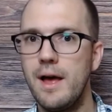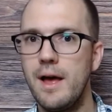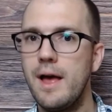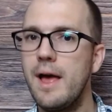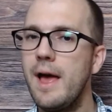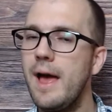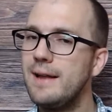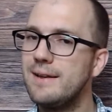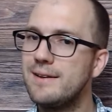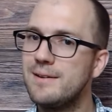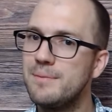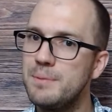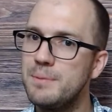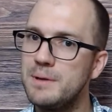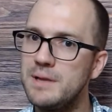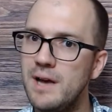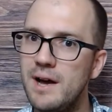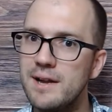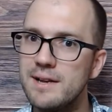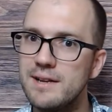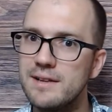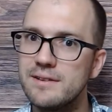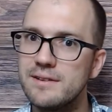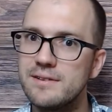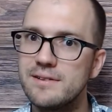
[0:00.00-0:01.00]
And to be
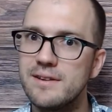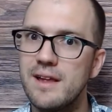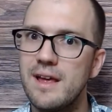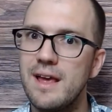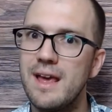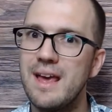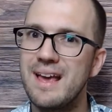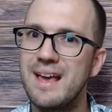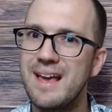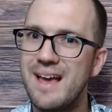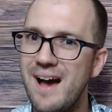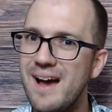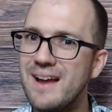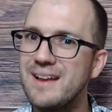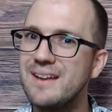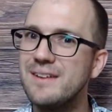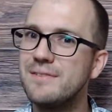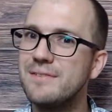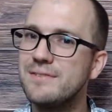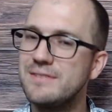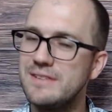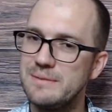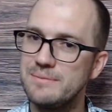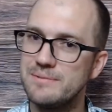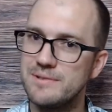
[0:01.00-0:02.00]
honest, it kind of
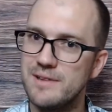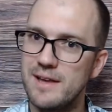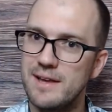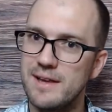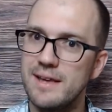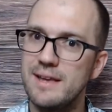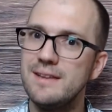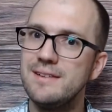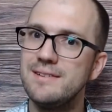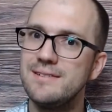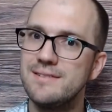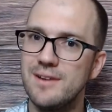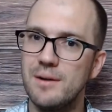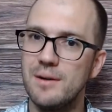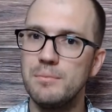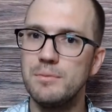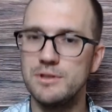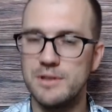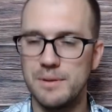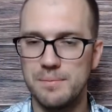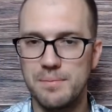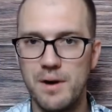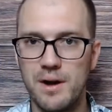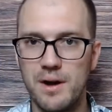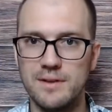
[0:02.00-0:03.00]
seems like he stumbled
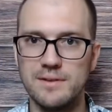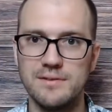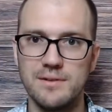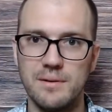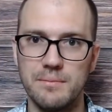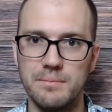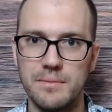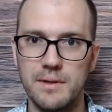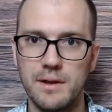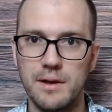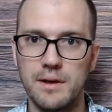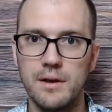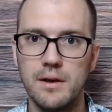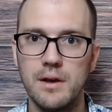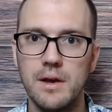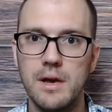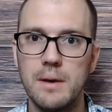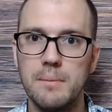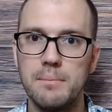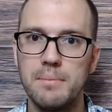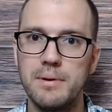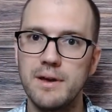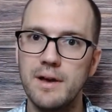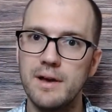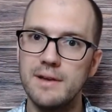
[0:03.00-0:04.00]
upon something.
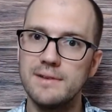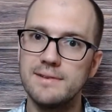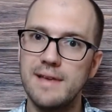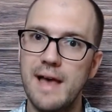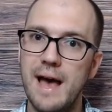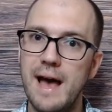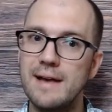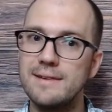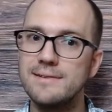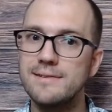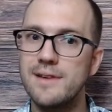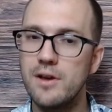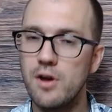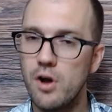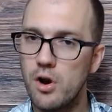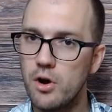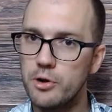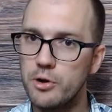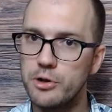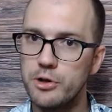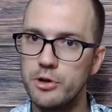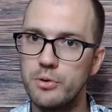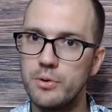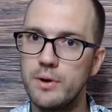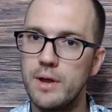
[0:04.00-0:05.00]
Because as I
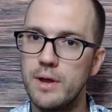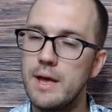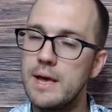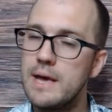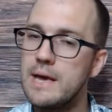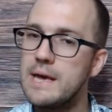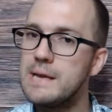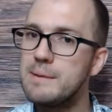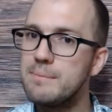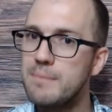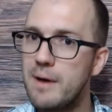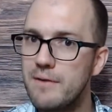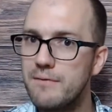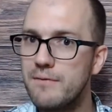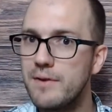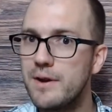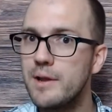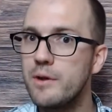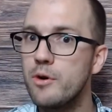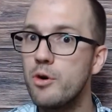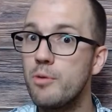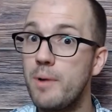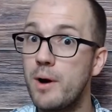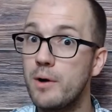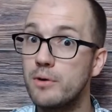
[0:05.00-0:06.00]
argued in my
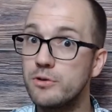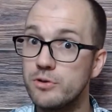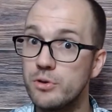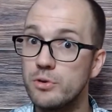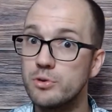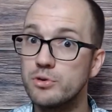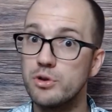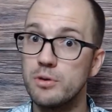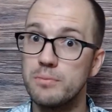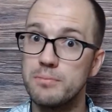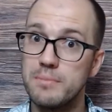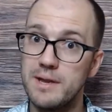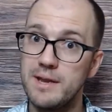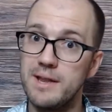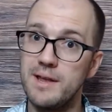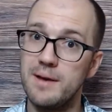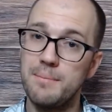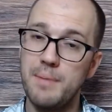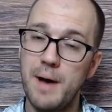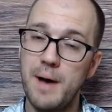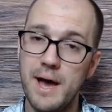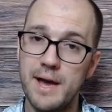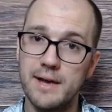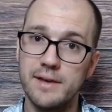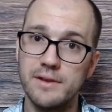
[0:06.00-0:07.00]
video about social media
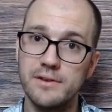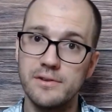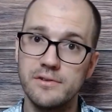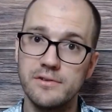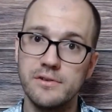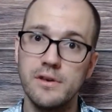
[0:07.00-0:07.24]
bias,